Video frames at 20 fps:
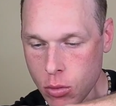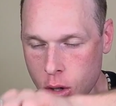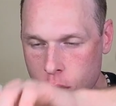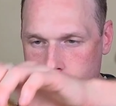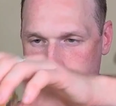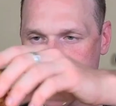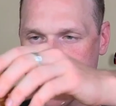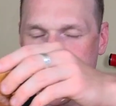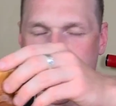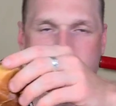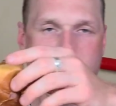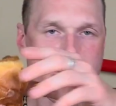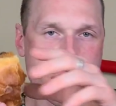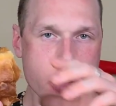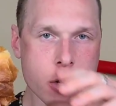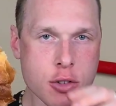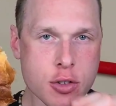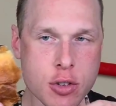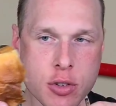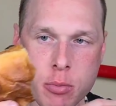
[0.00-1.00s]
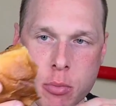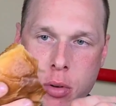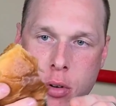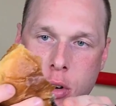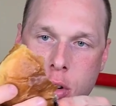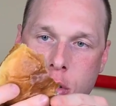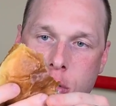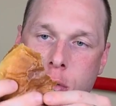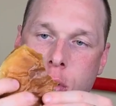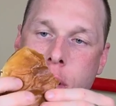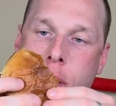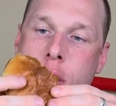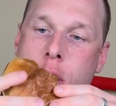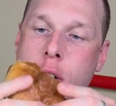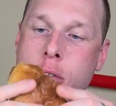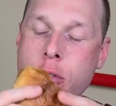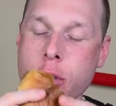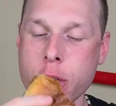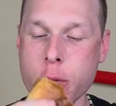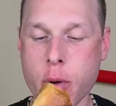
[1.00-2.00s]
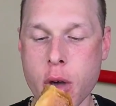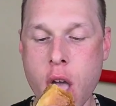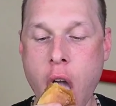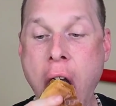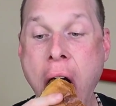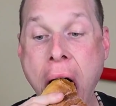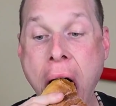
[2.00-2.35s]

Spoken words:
I'm just gonna finish this burger right off right away.